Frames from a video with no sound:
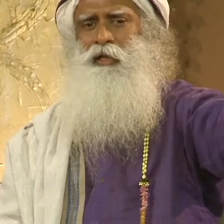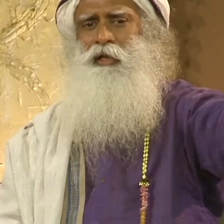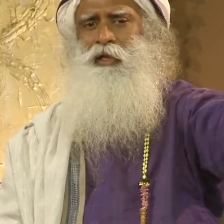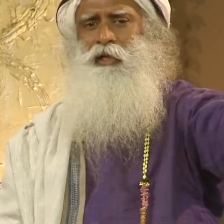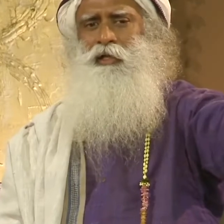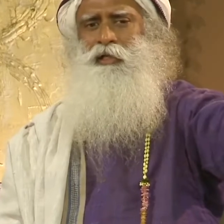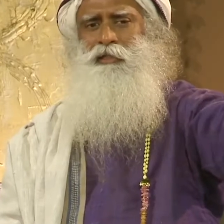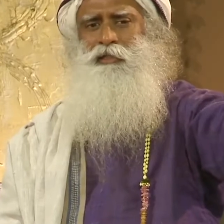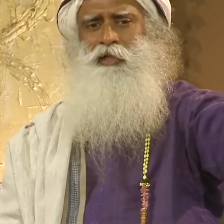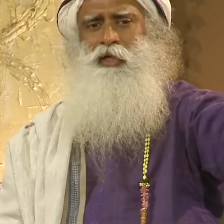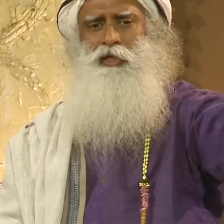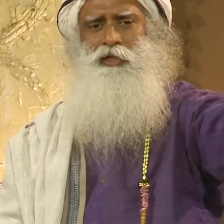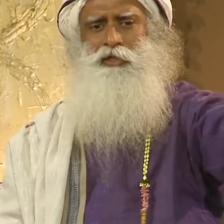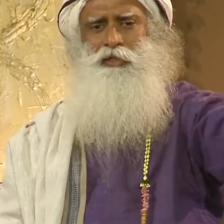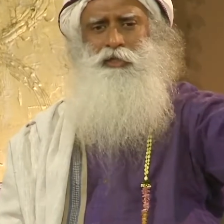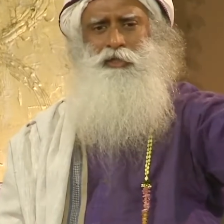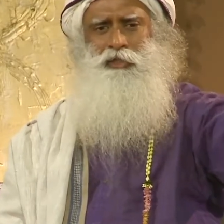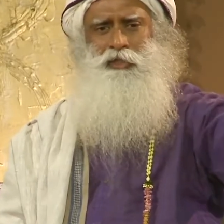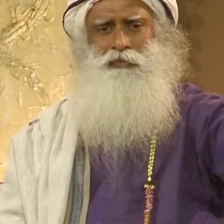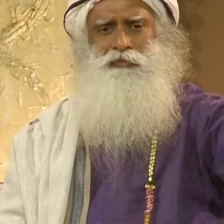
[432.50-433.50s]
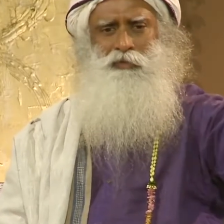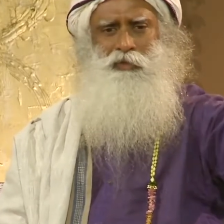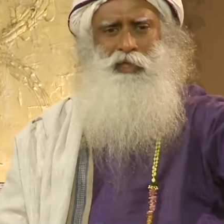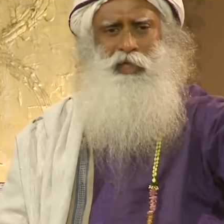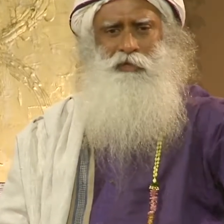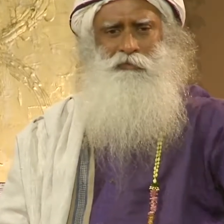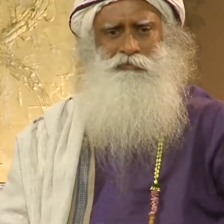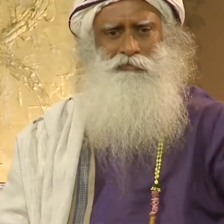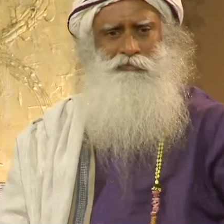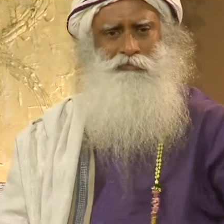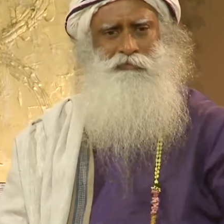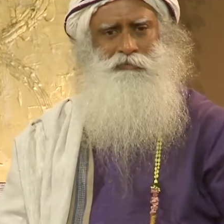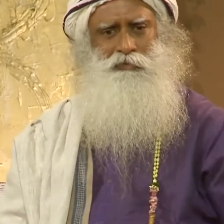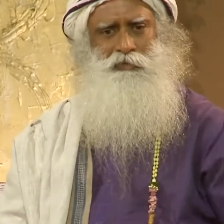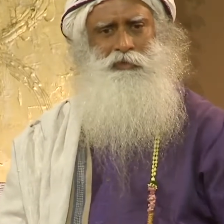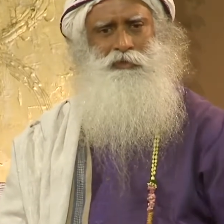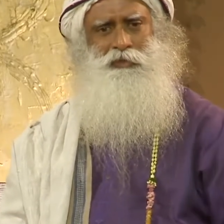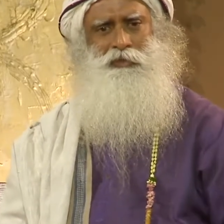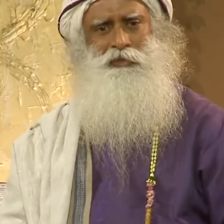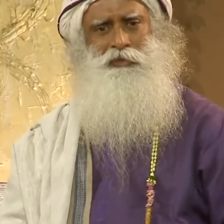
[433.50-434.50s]
nailed is not a successful life,
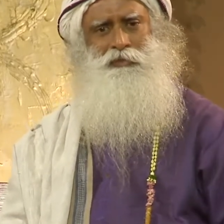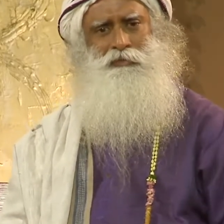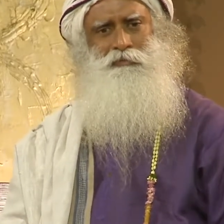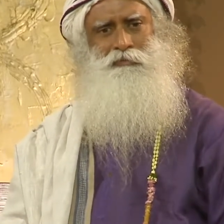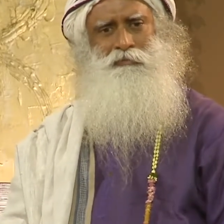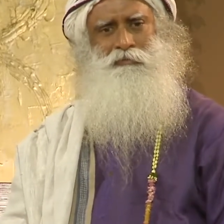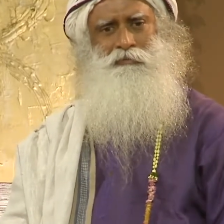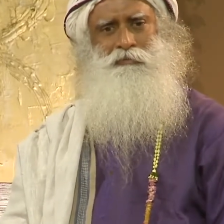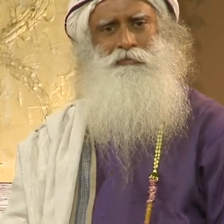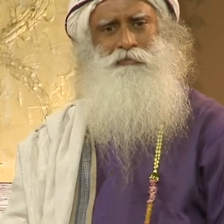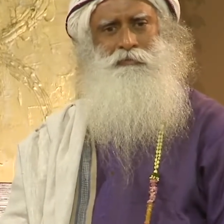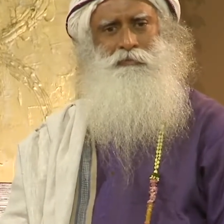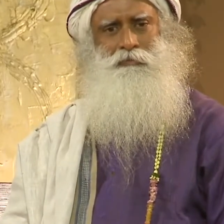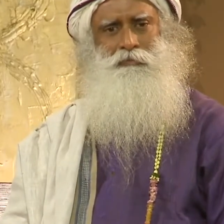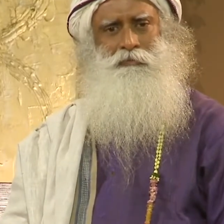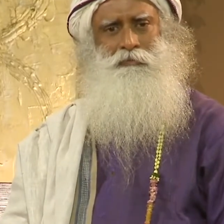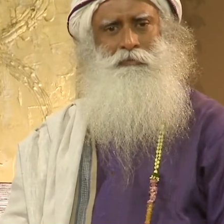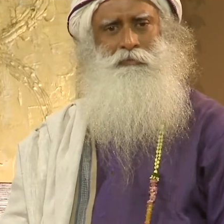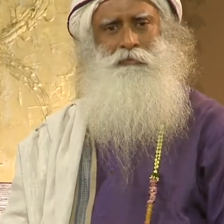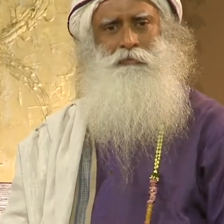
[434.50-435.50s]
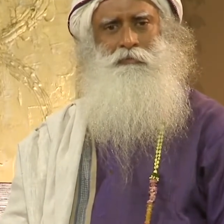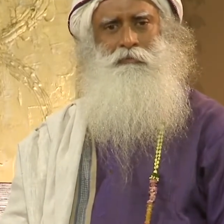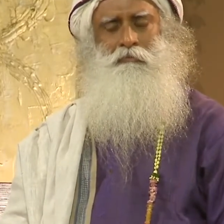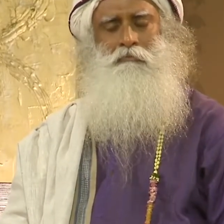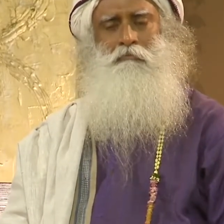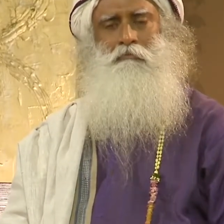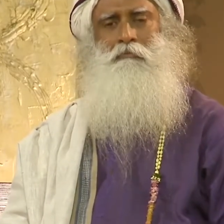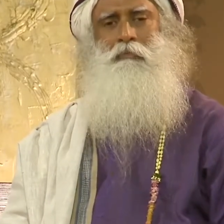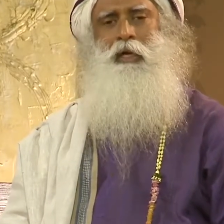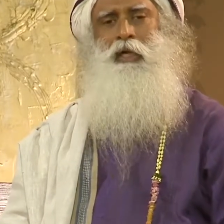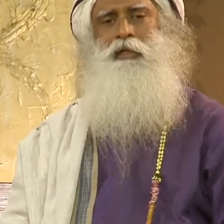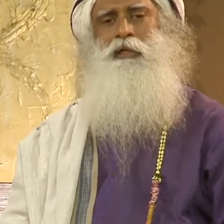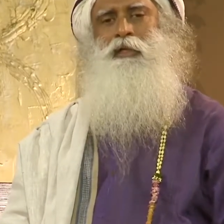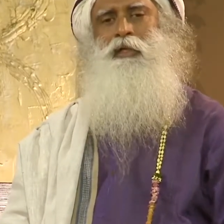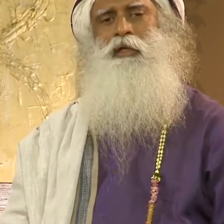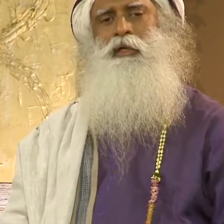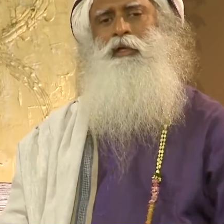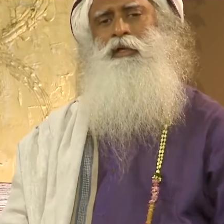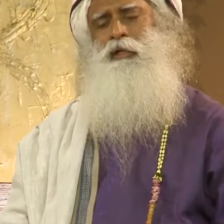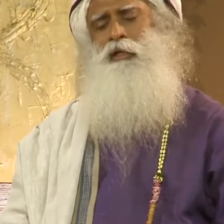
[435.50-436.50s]
isn't it? But
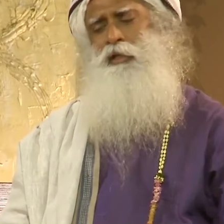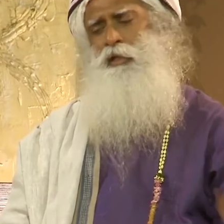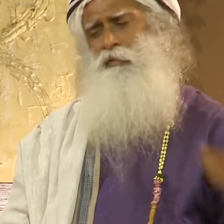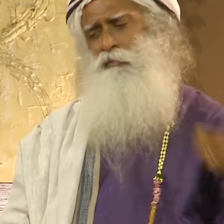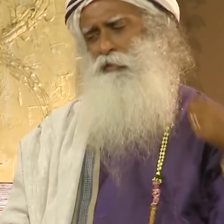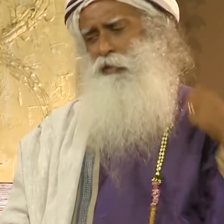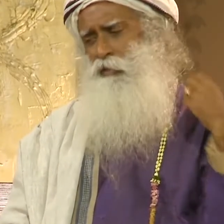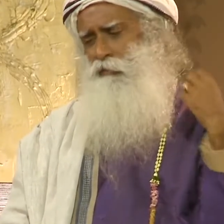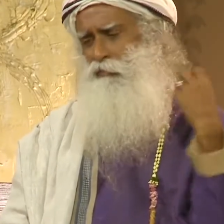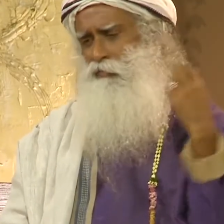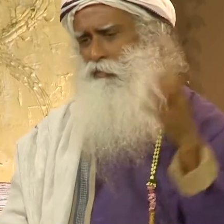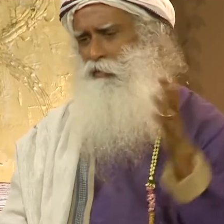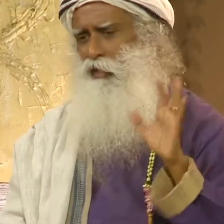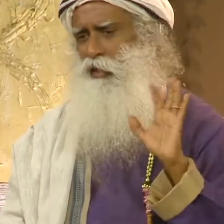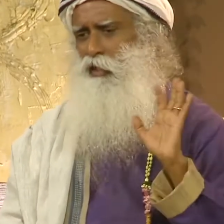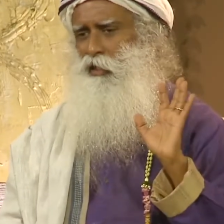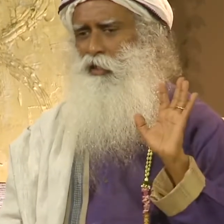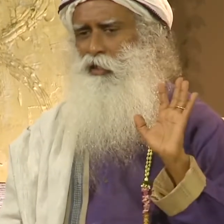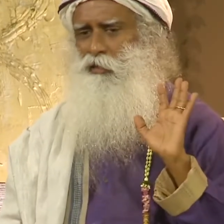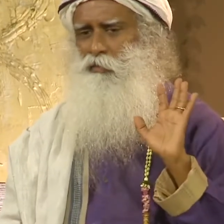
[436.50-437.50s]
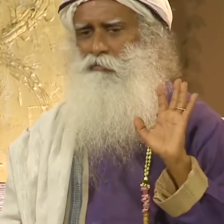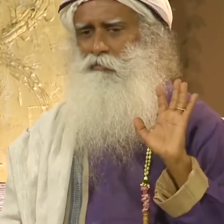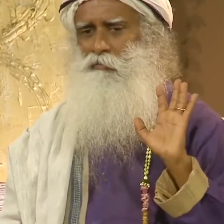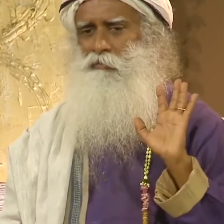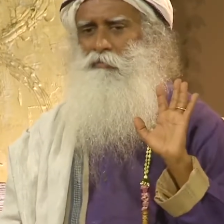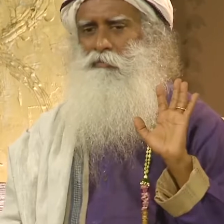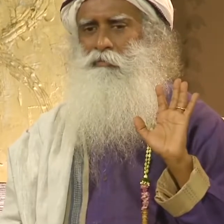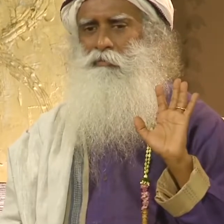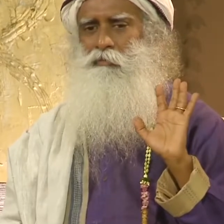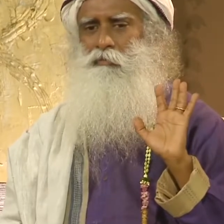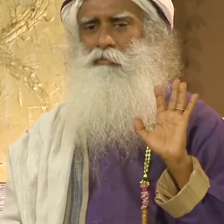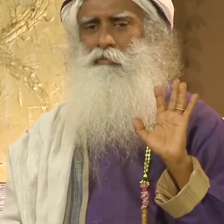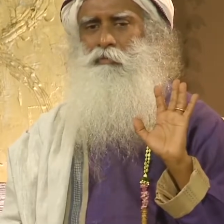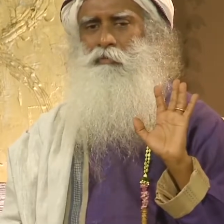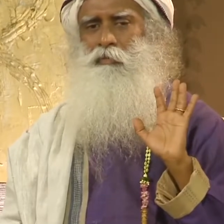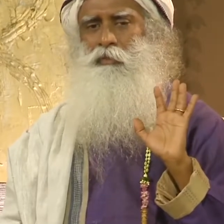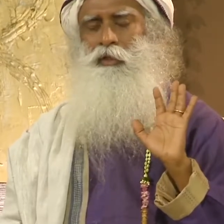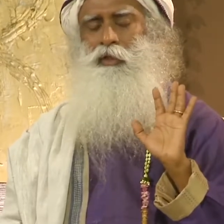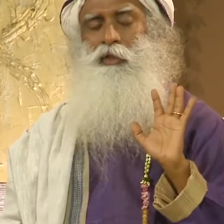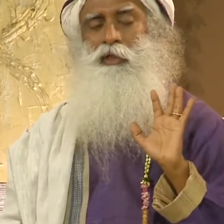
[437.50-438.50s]
even if you nail him,
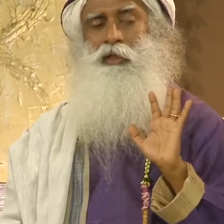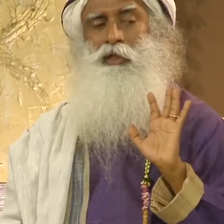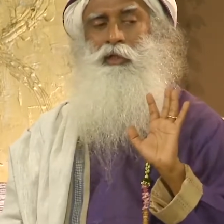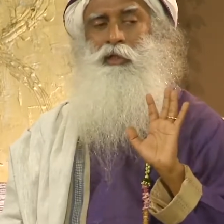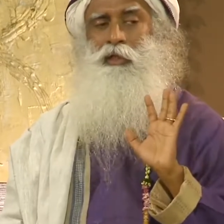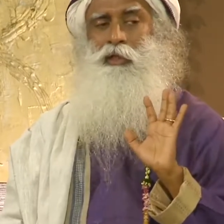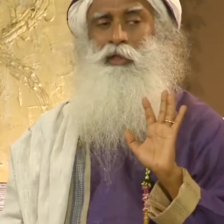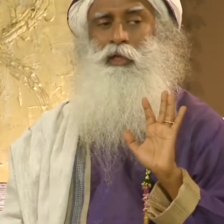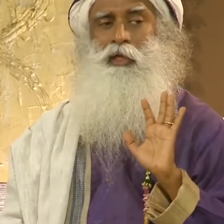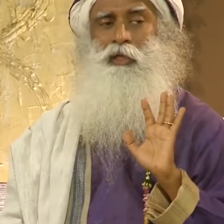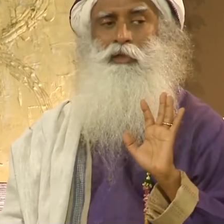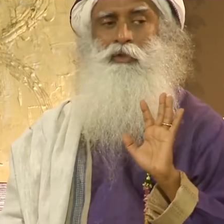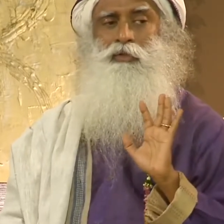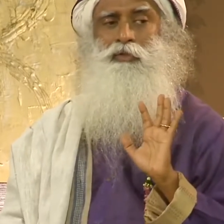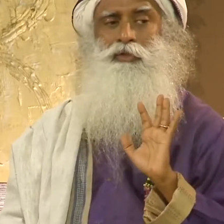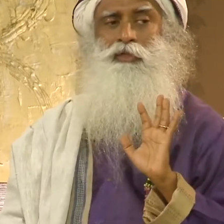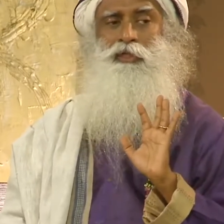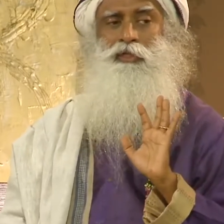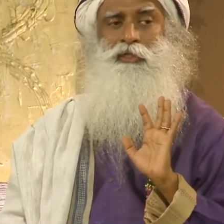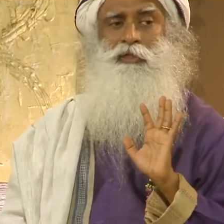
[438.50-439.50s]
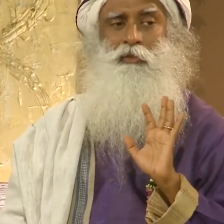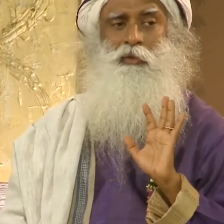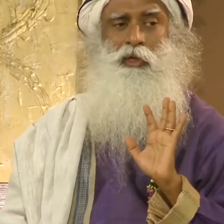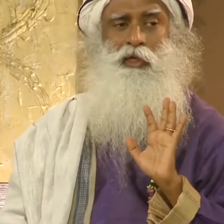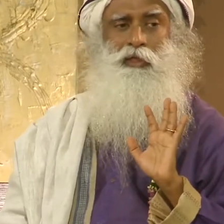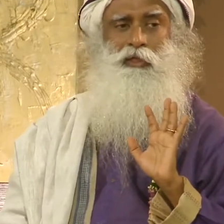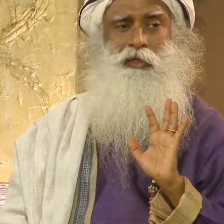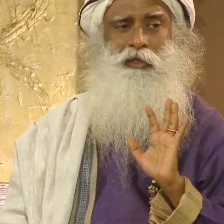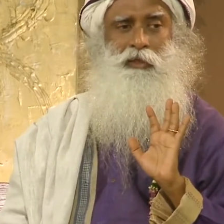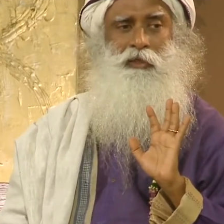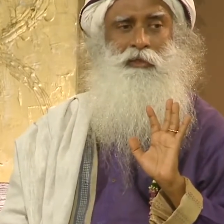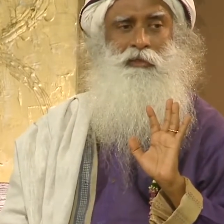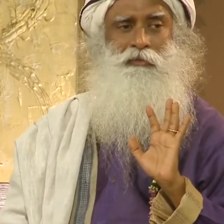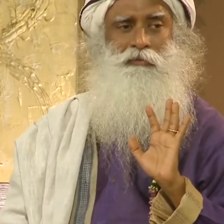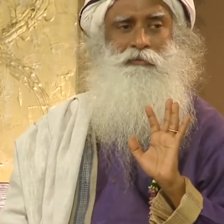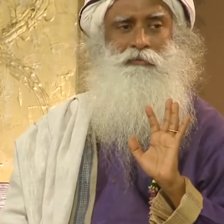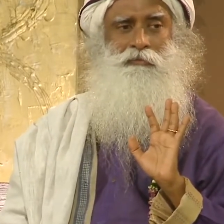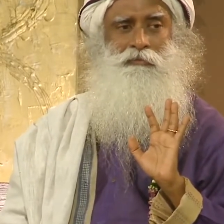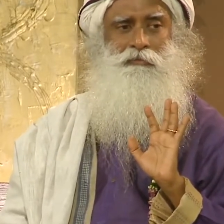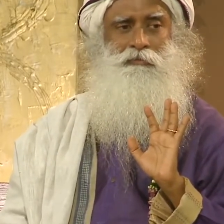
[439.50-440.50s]
he did not lose his quality.
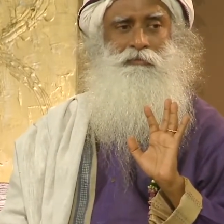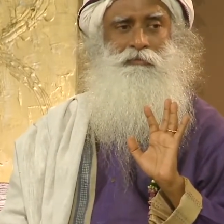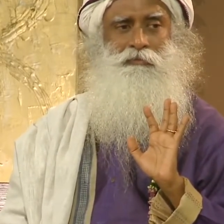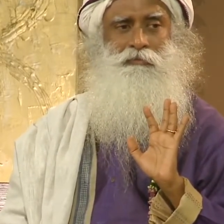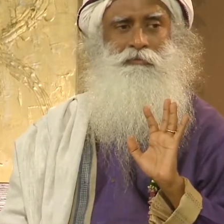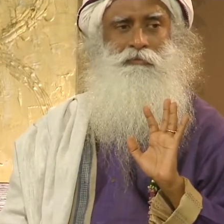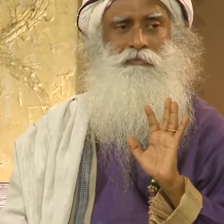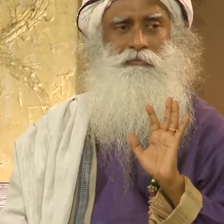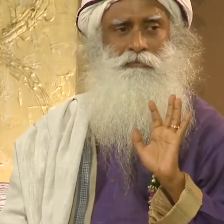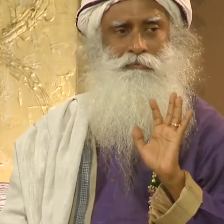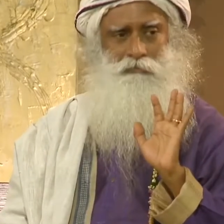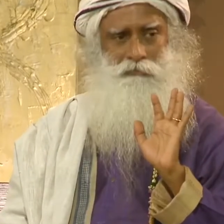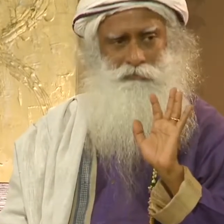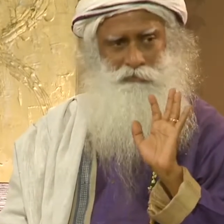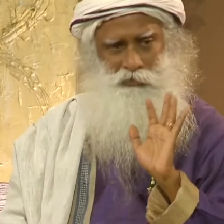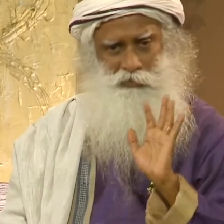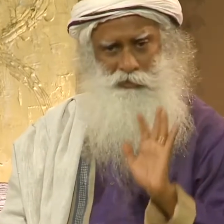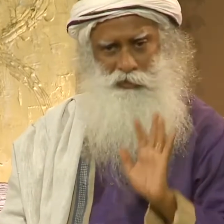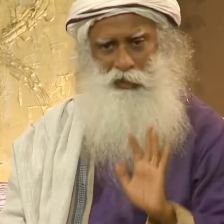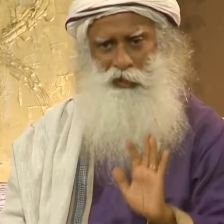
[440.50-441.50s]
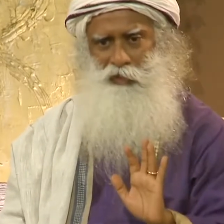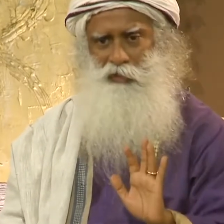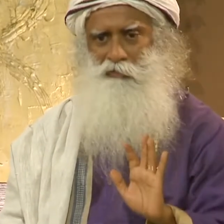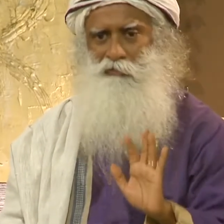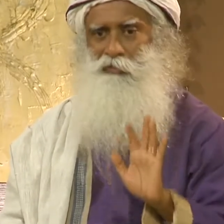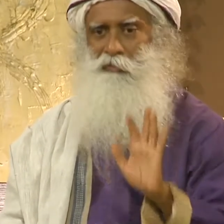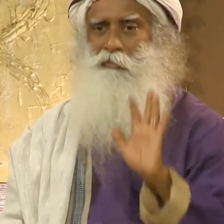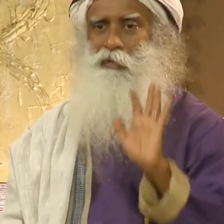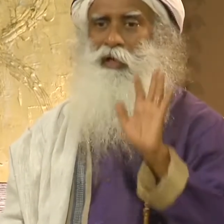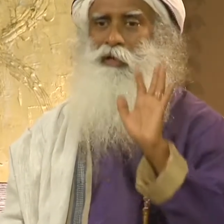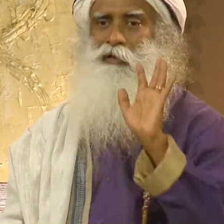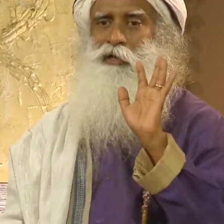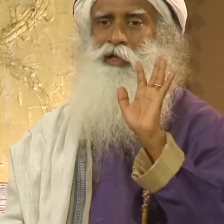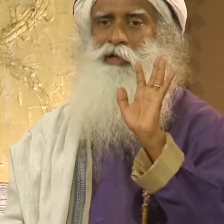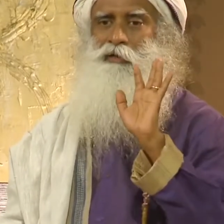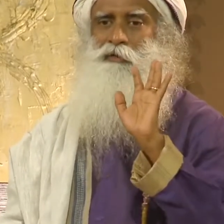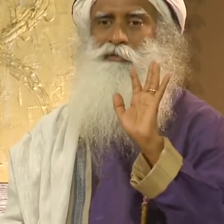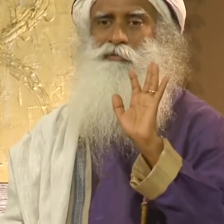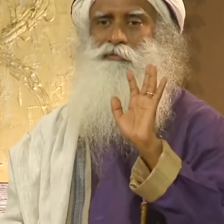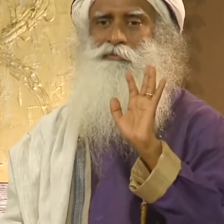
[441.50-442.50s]
For that we bow down.